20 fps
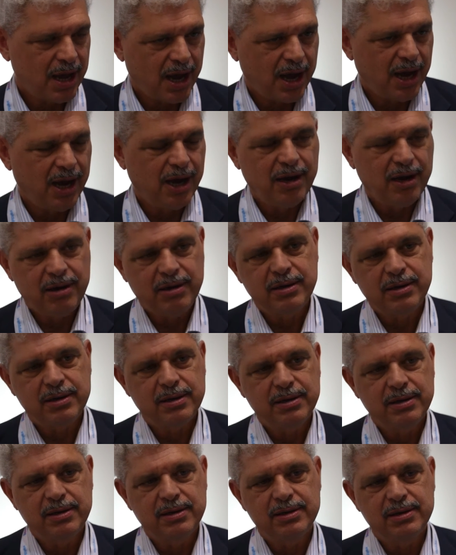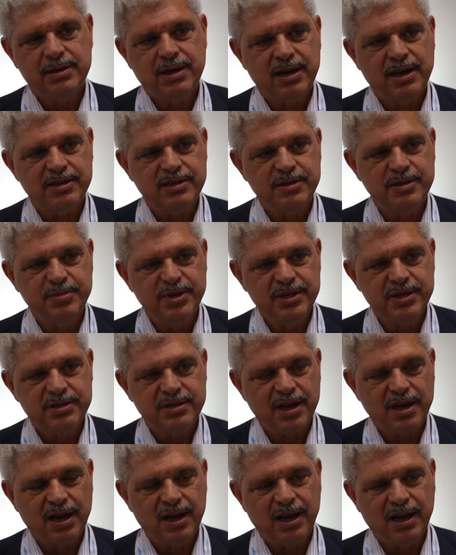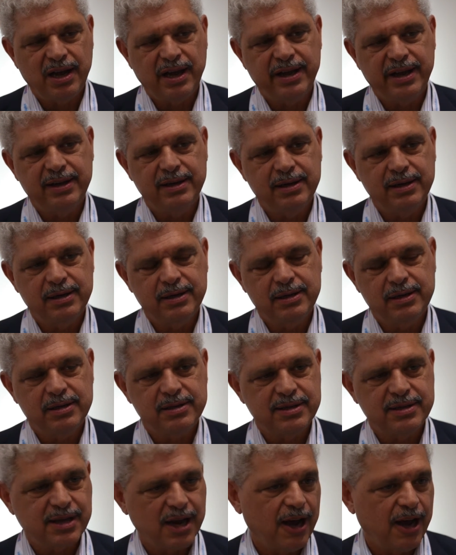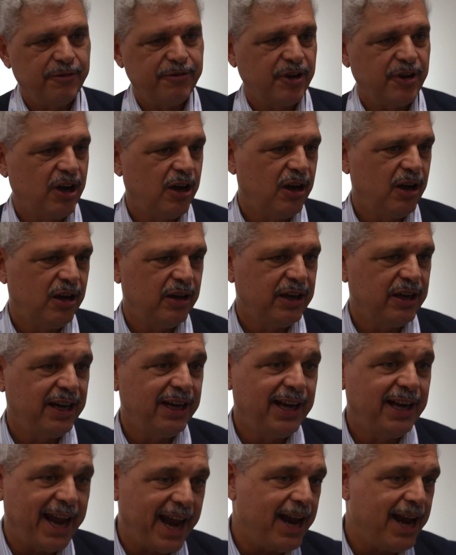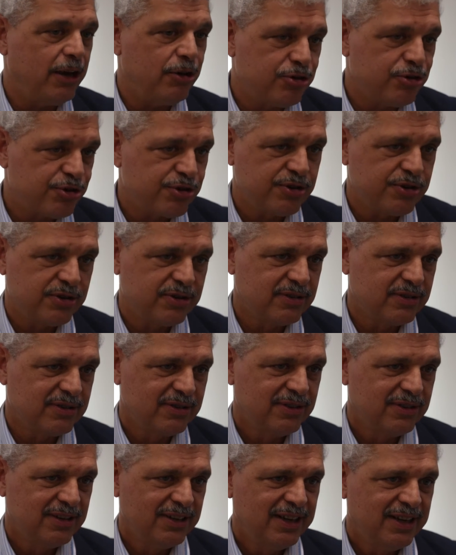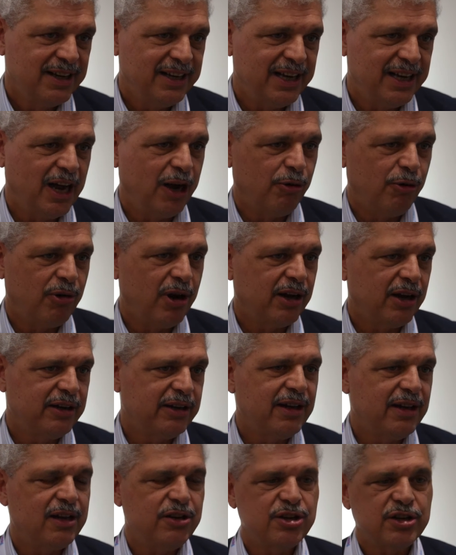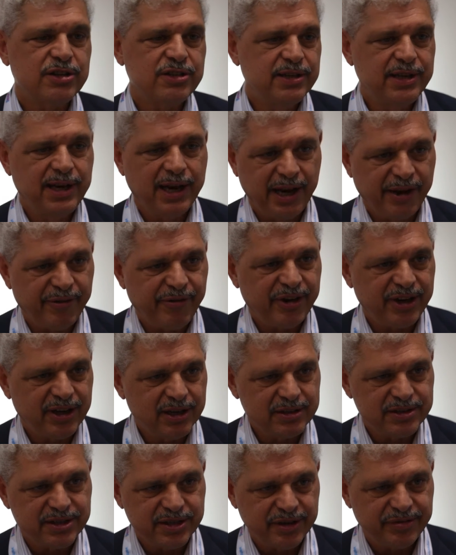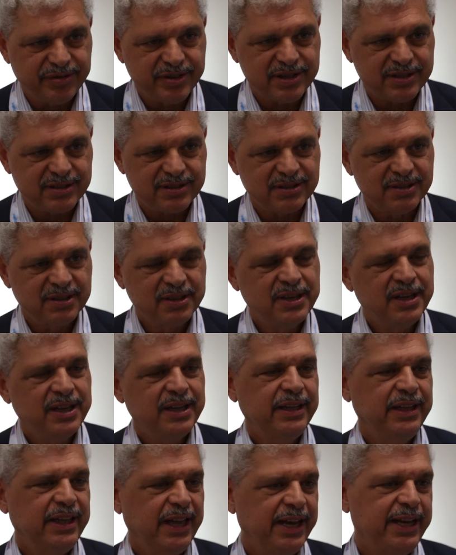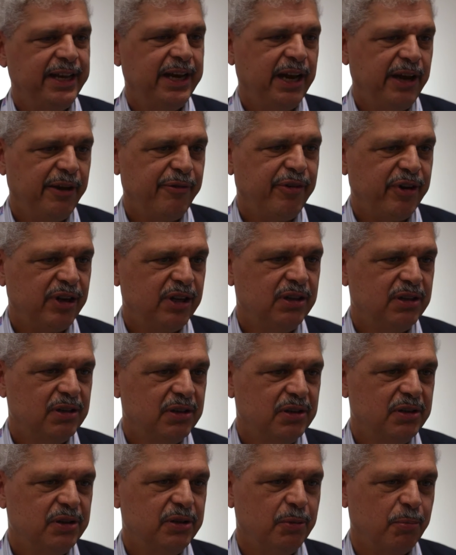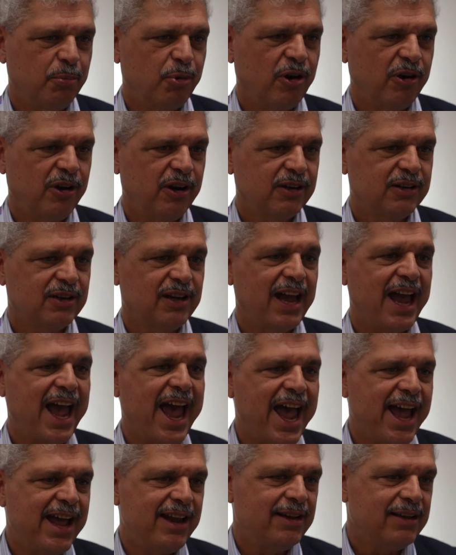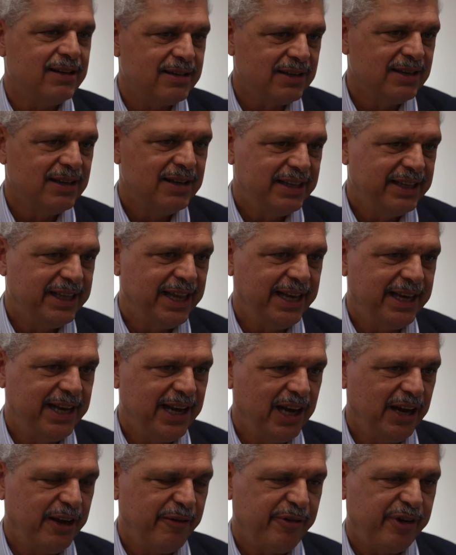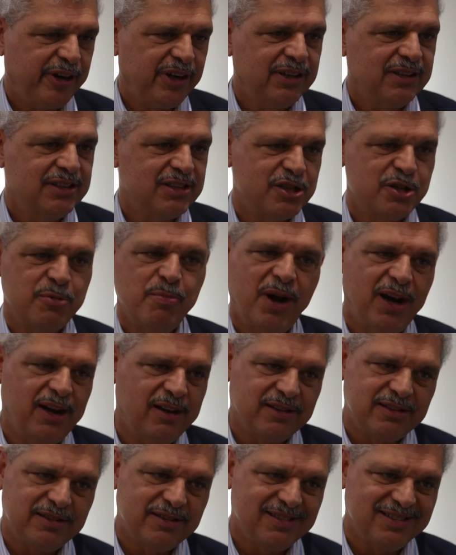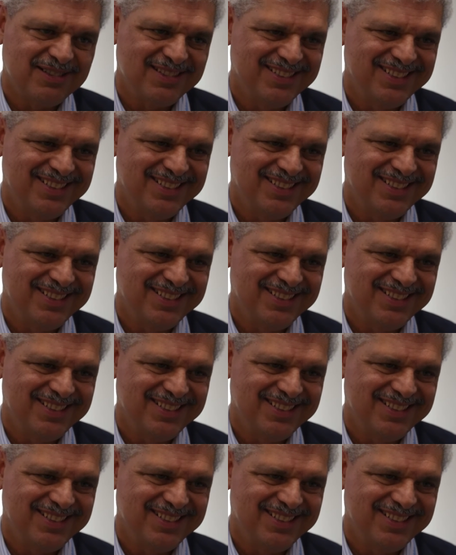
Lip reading: our customers and staff are engaged now, rather than just delivering a service, they're delivering the product and they're delivering smiles.